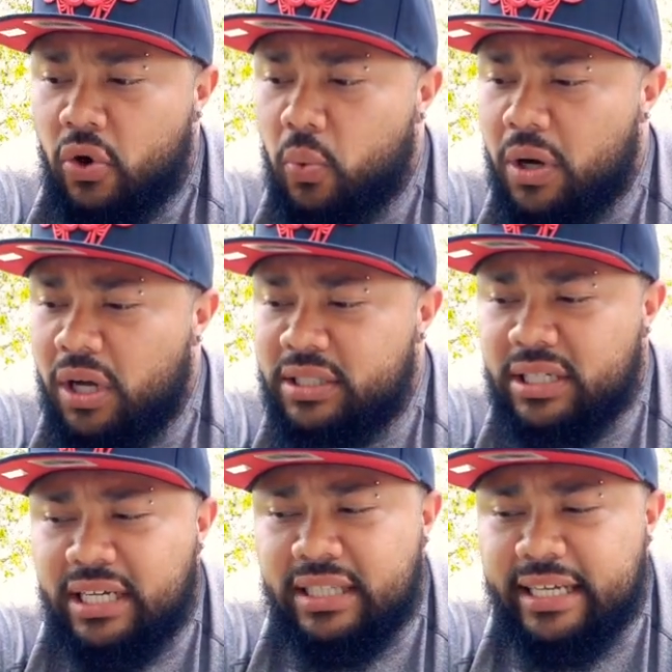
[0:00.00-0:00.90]
One,
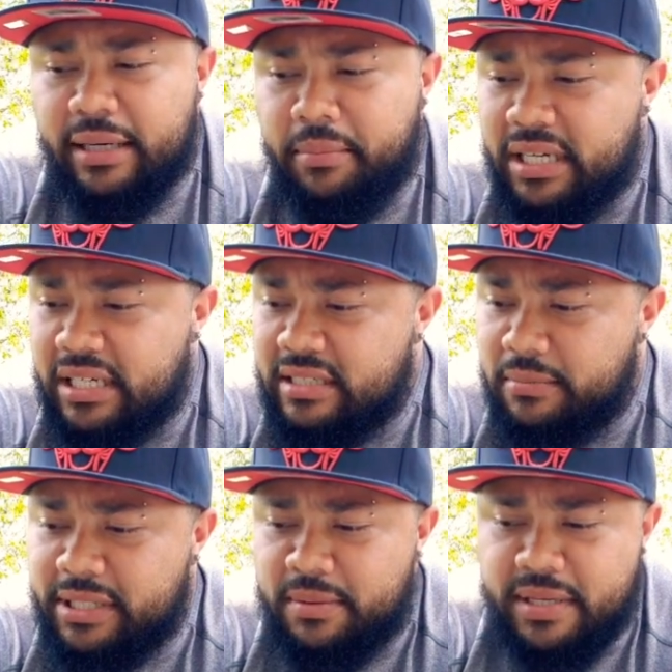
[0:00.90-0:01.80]
I like it because
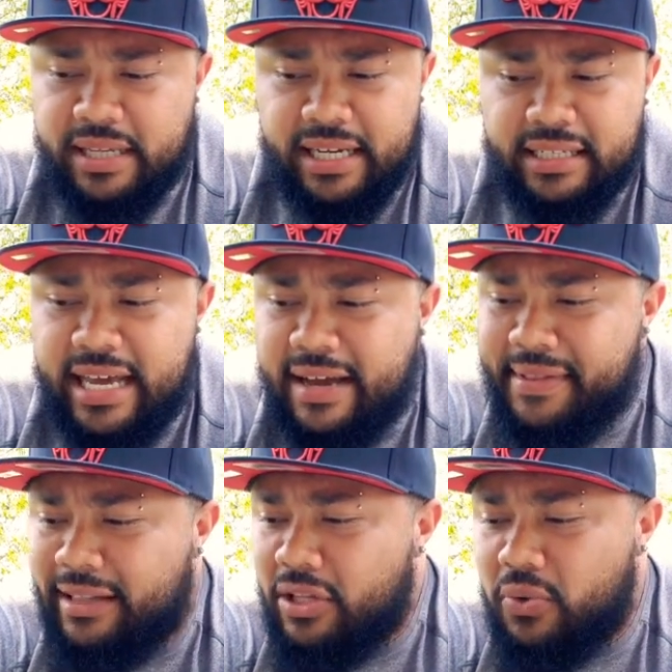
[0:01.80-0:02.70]
sometimes I like to have
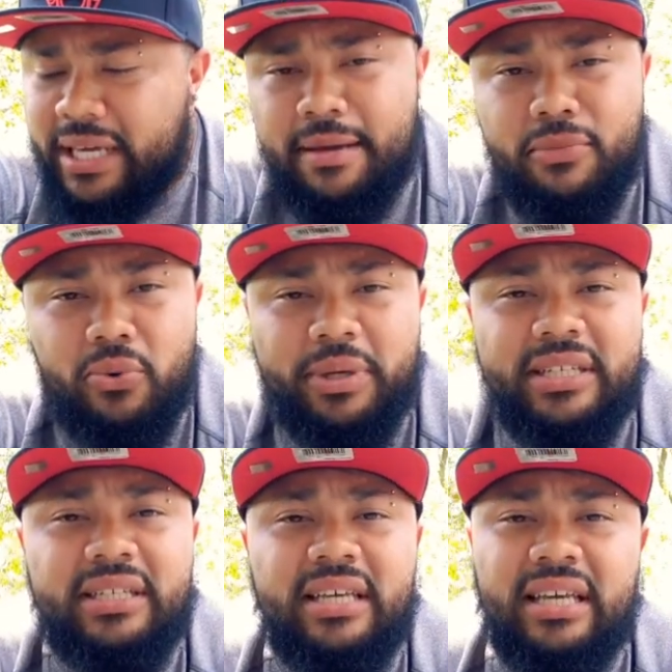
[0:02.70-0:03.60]
that low-key moment.